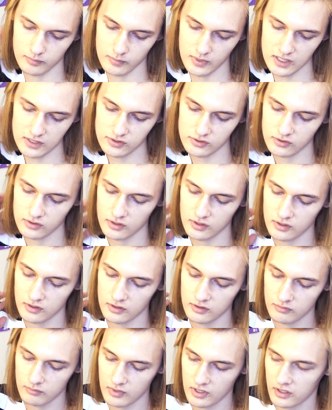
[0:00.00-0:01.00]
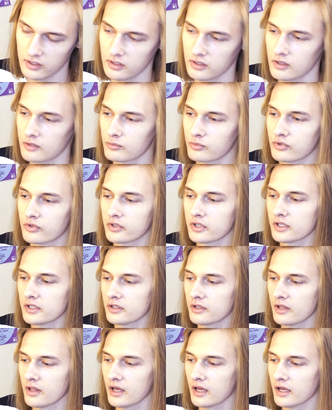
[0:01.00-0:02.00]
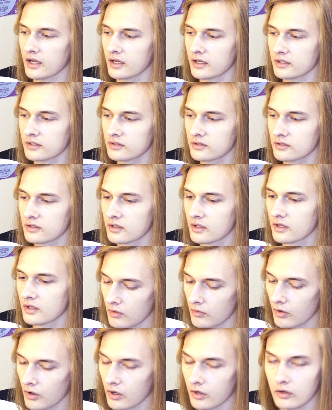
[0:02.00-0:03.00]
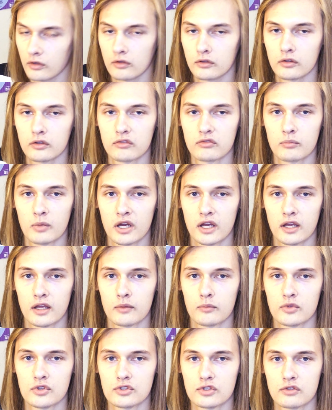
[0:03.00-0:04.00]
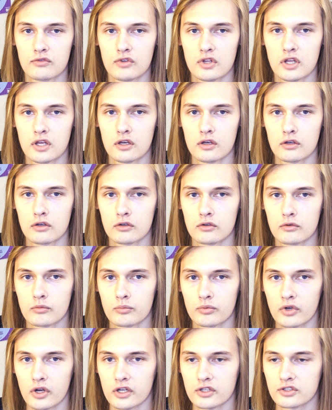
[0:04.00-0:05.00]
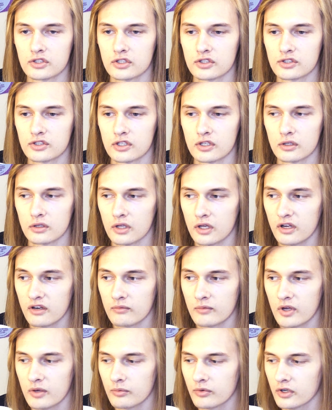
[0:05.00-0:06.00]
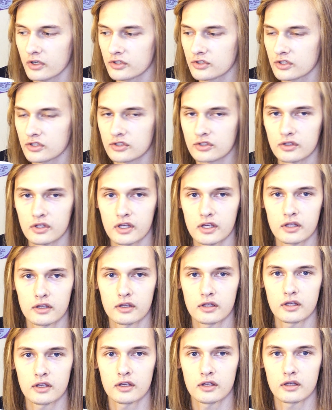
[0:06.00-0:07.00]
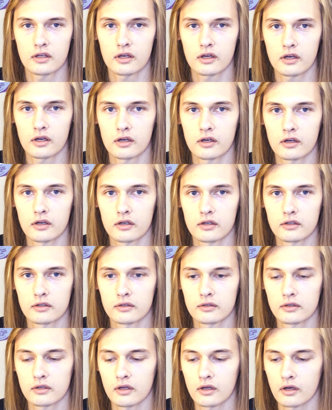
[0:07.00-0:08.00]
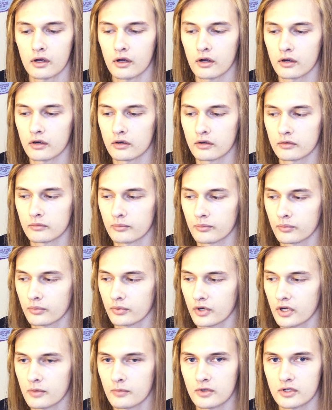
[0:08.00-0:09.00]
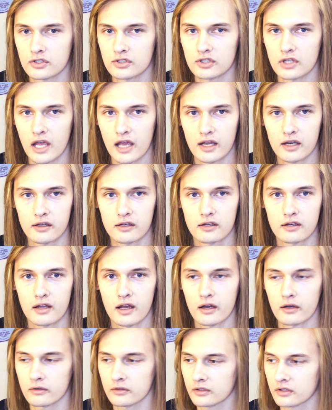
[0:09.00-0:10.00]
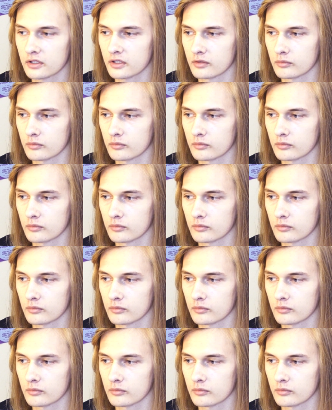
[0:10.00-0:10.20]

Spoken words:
basically making the point that all of my music video projects and a lot of my projects lately are pretty much edited out